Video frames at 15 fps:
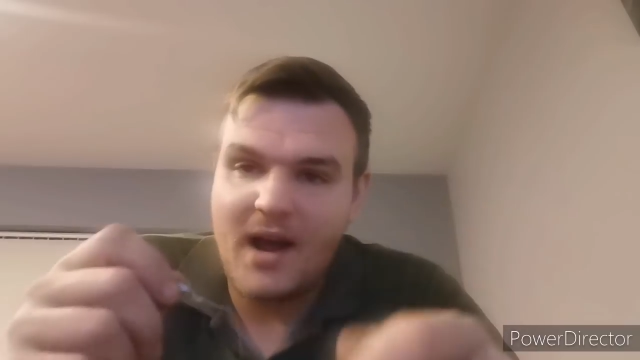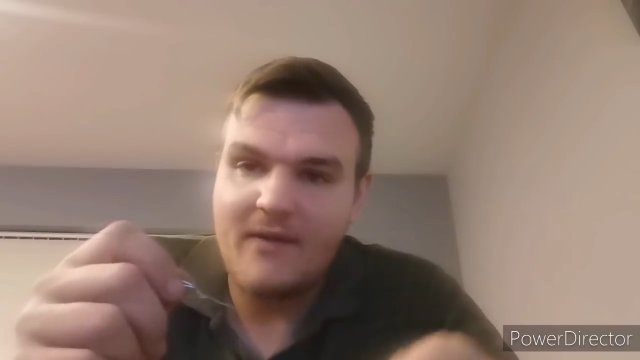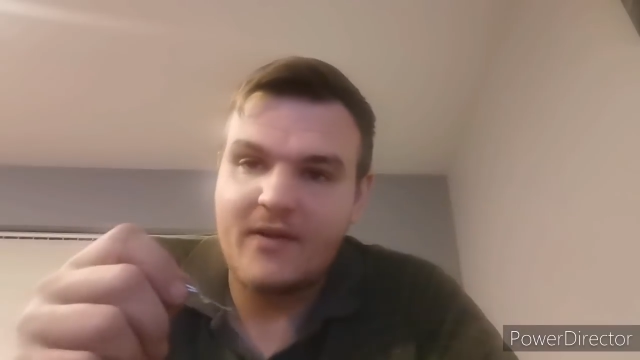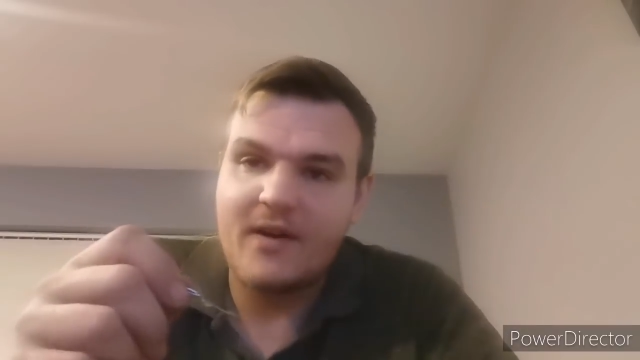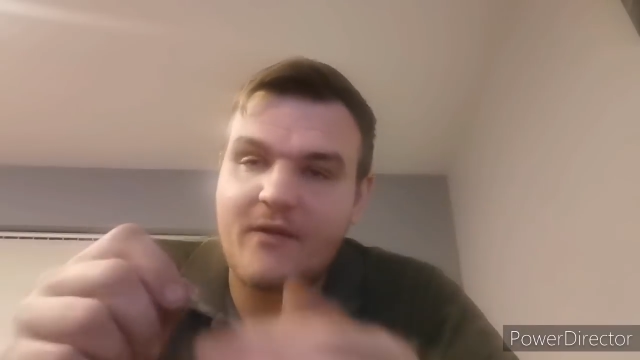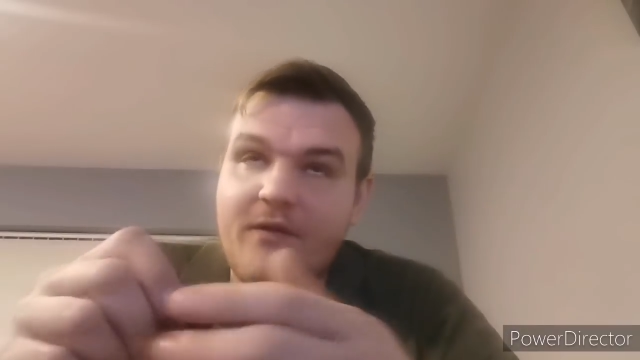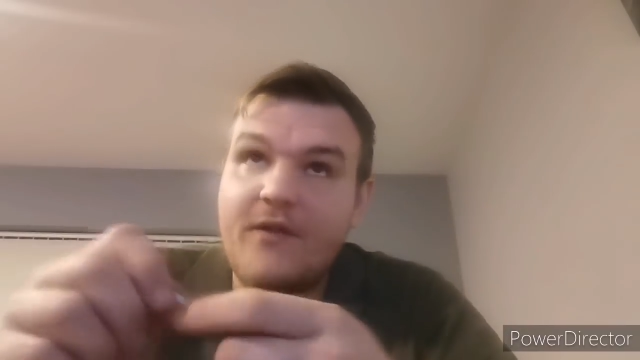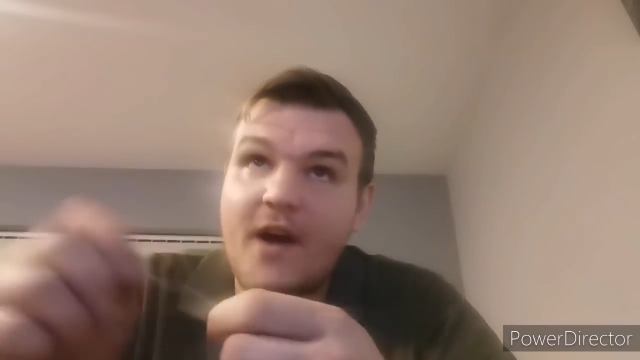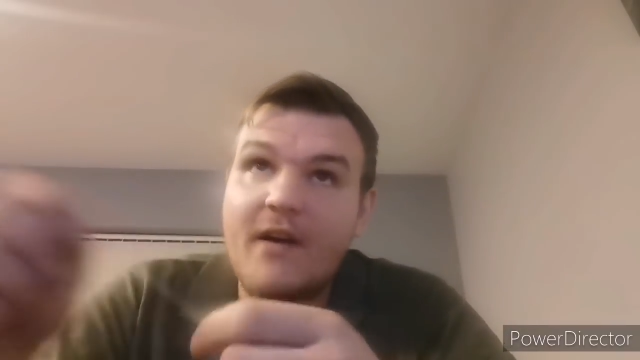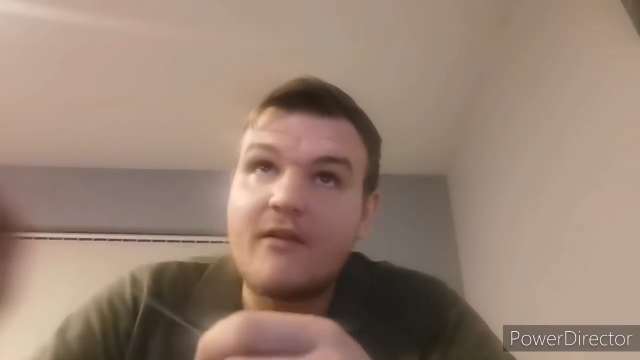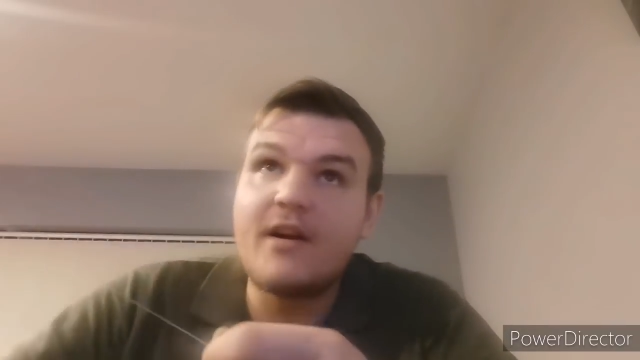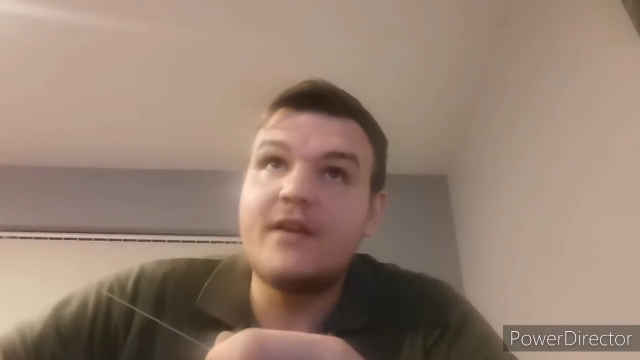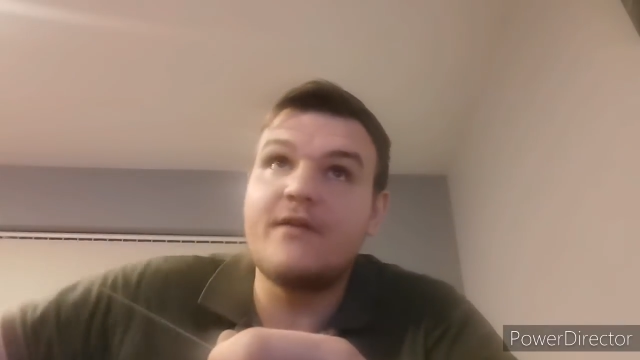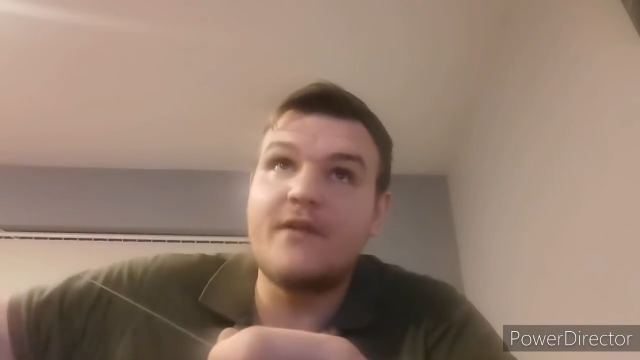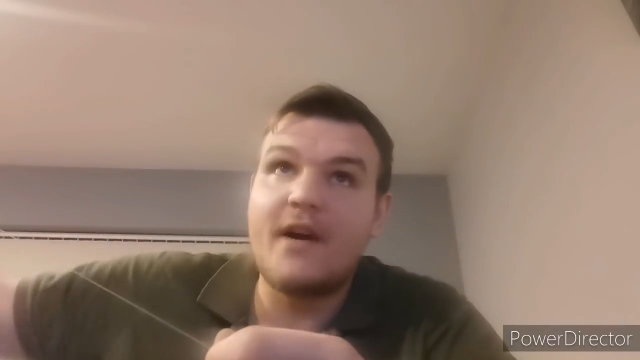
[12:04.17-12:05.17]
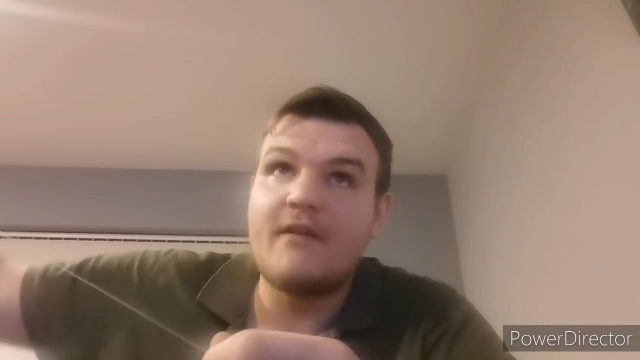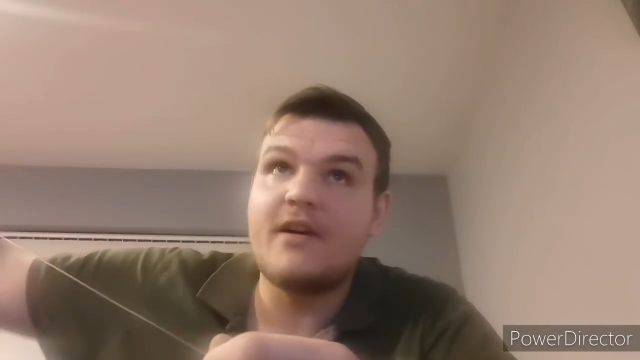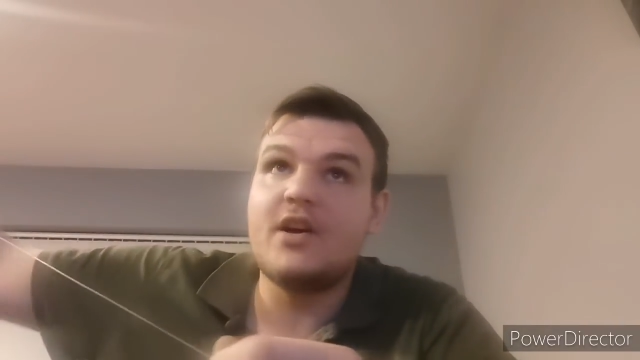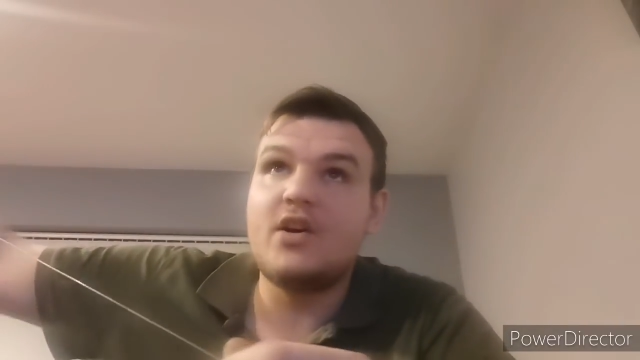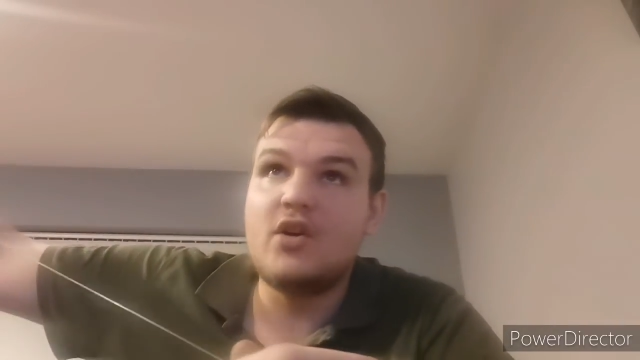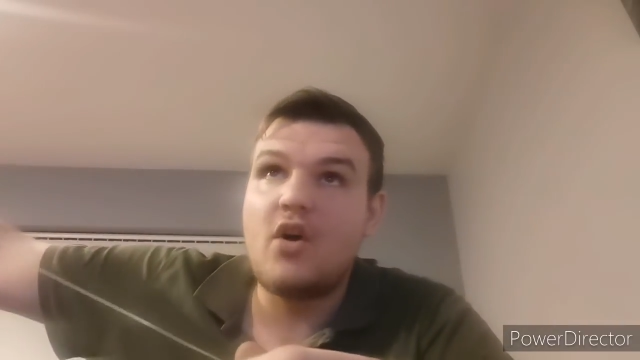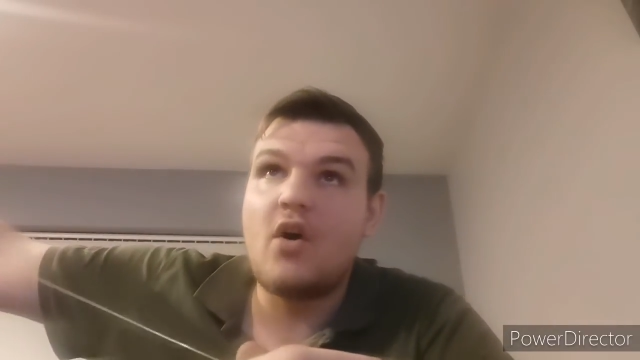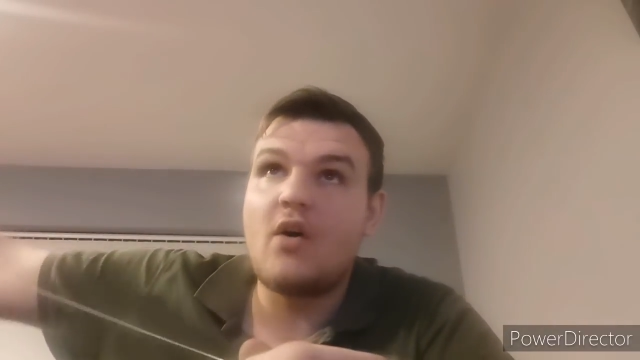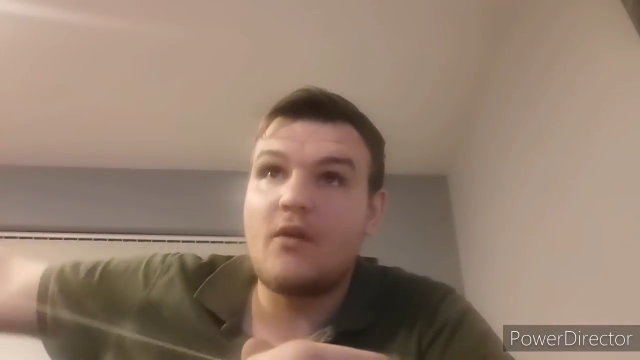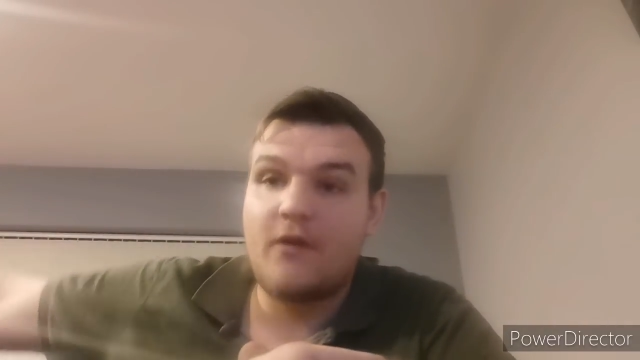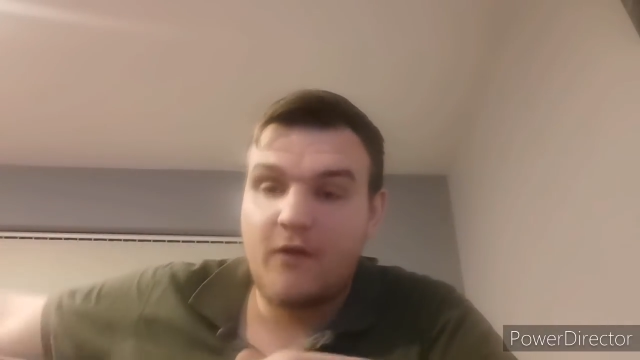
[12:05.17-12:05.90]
having a very, very long